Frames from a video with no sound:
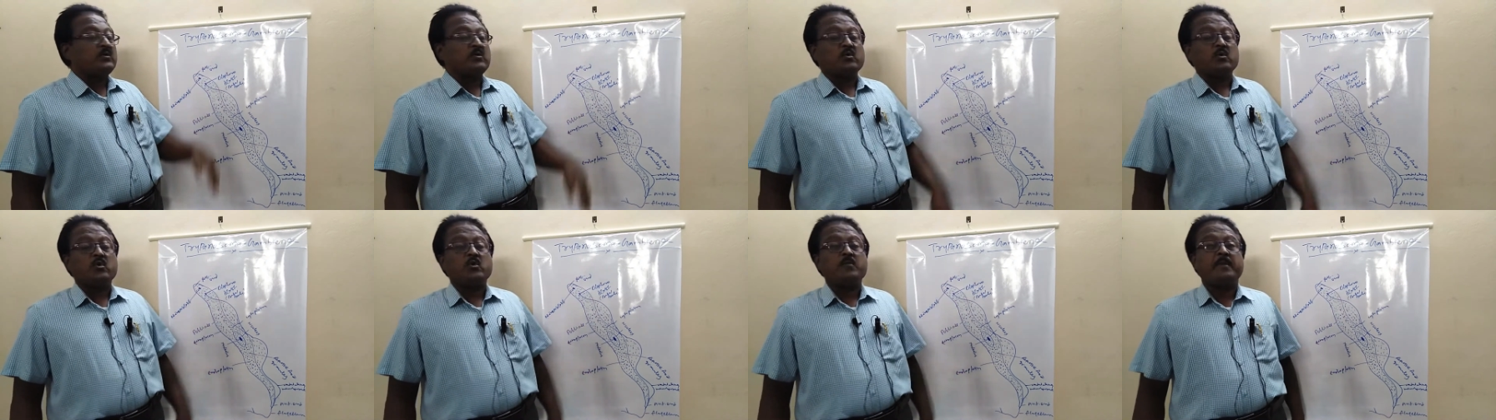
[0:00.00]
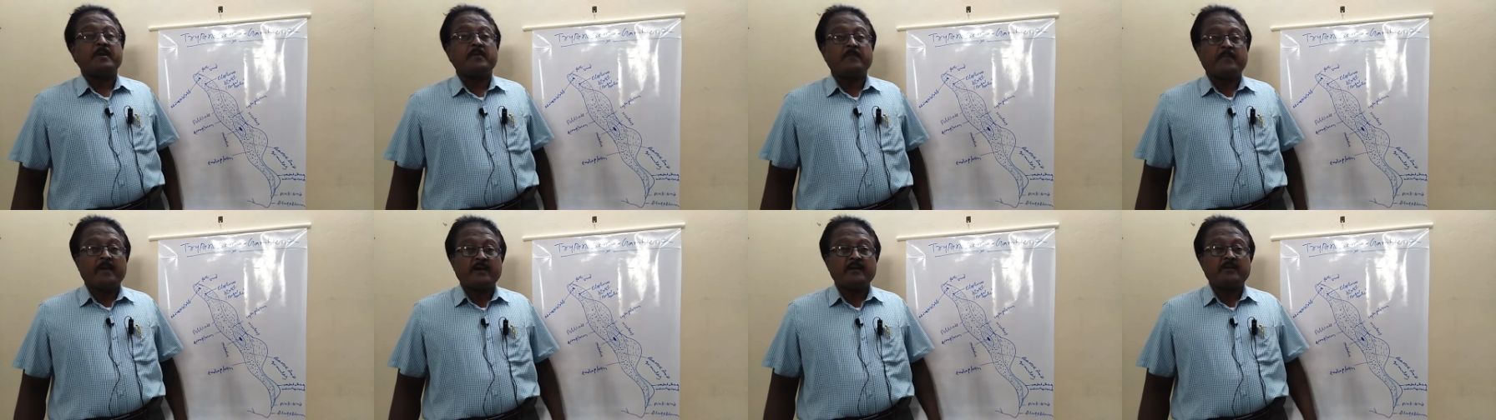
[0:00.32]

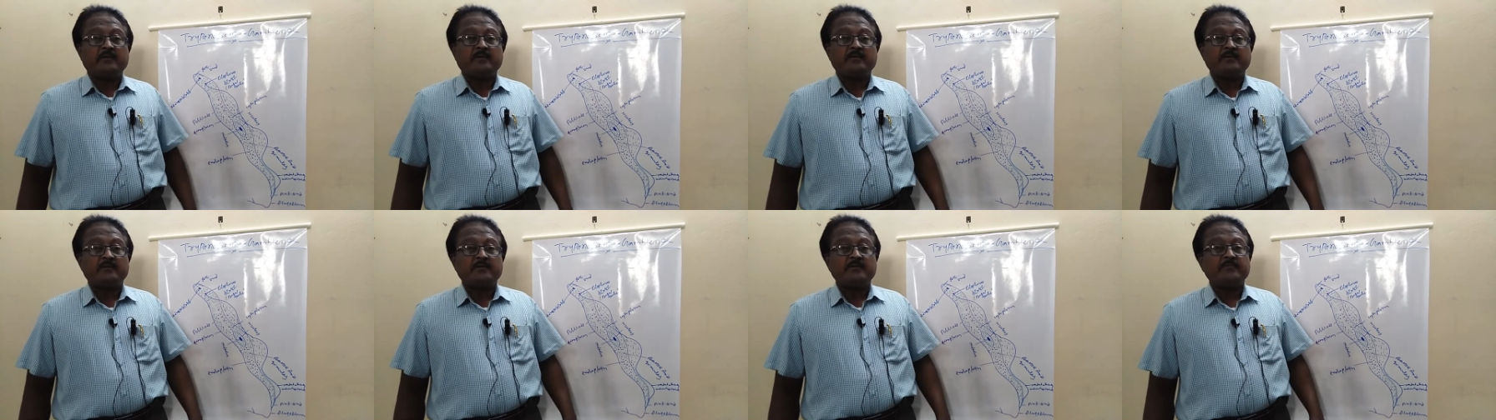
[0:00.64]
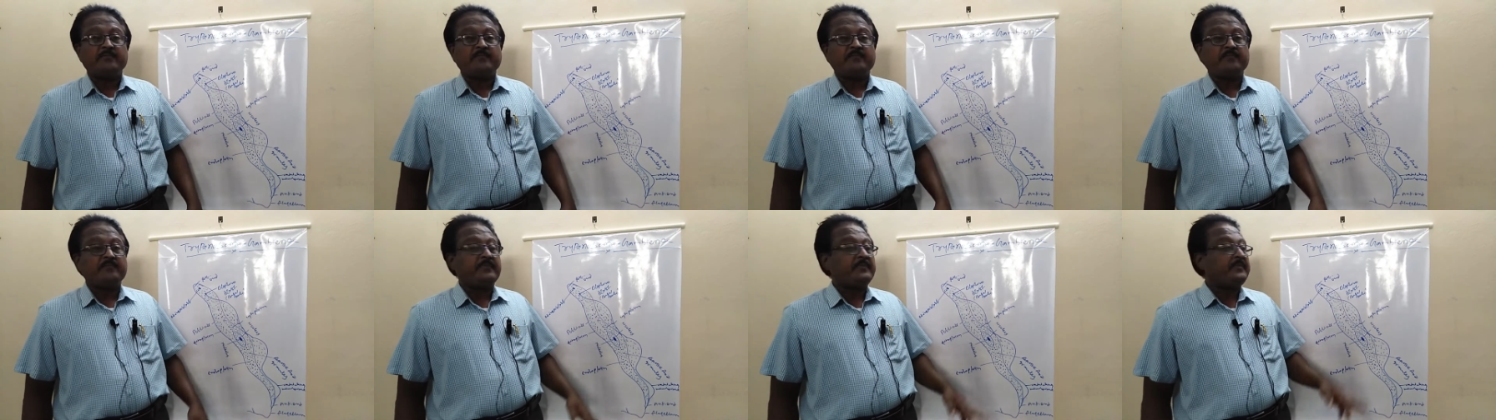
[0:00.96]
human blood.
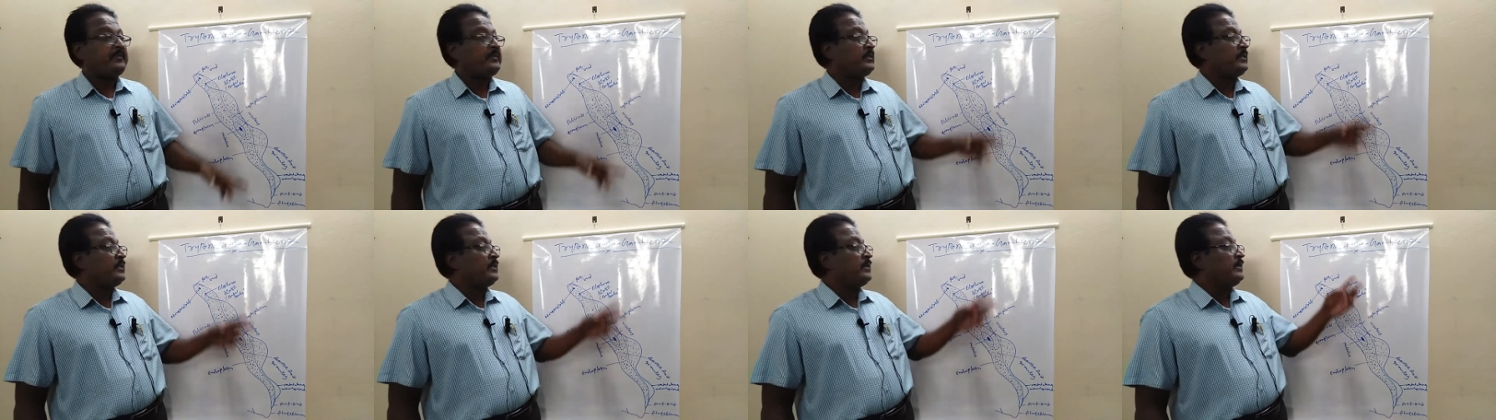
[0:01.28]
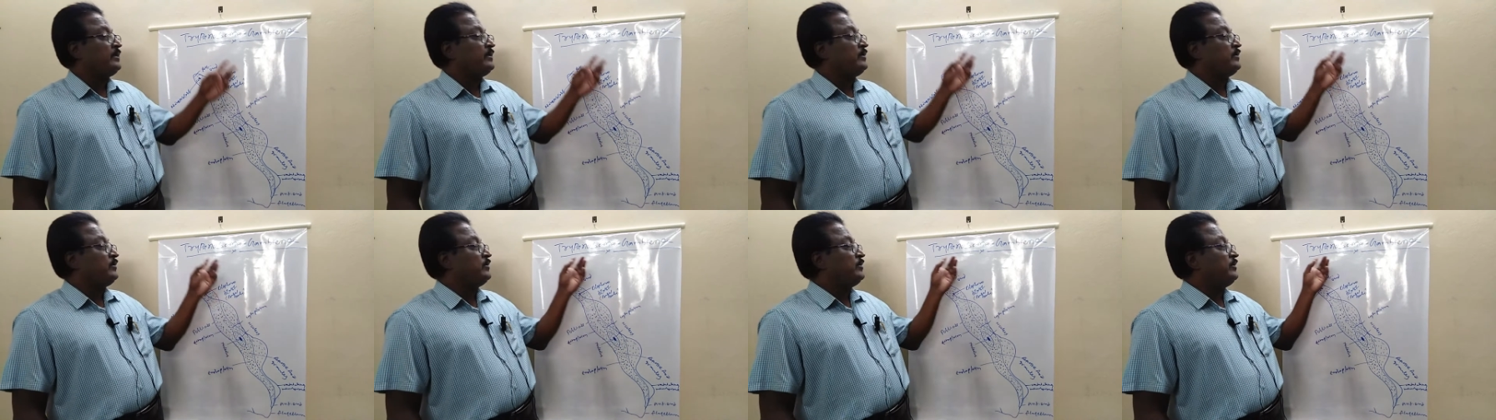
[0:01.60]

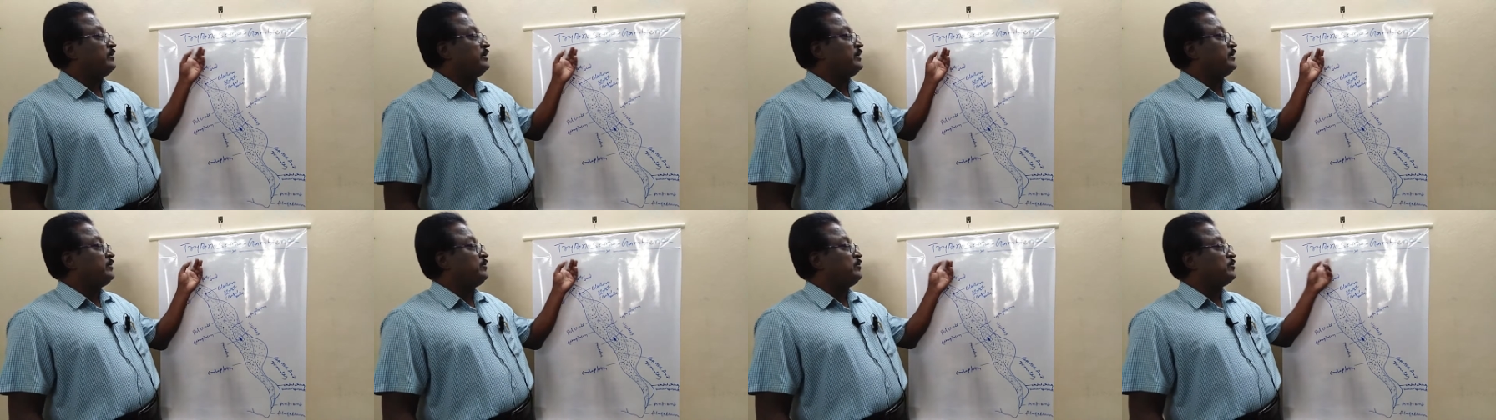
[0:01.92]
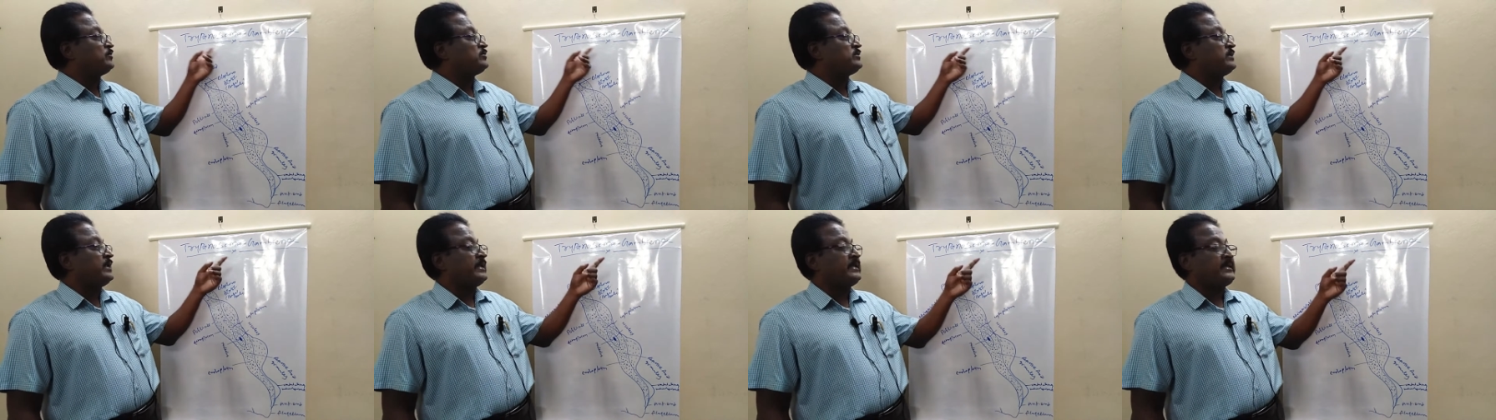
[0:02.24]
It
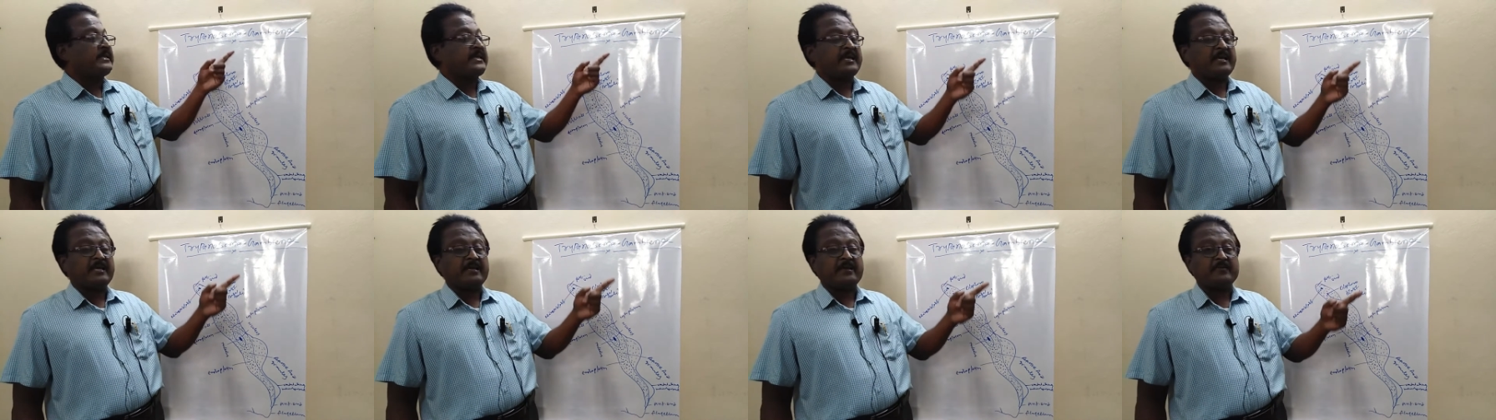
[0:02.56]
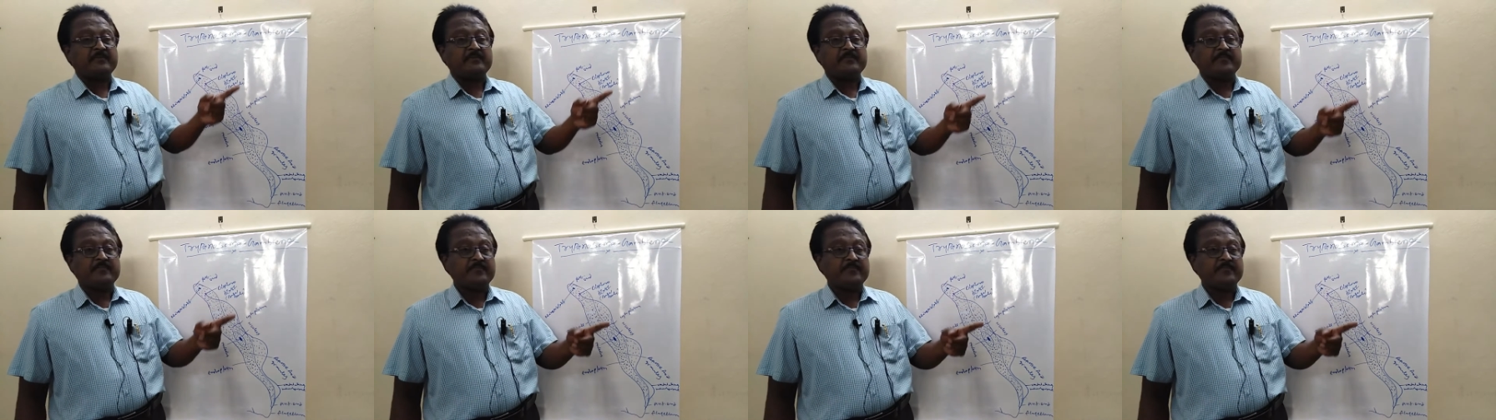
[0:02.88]
looks like a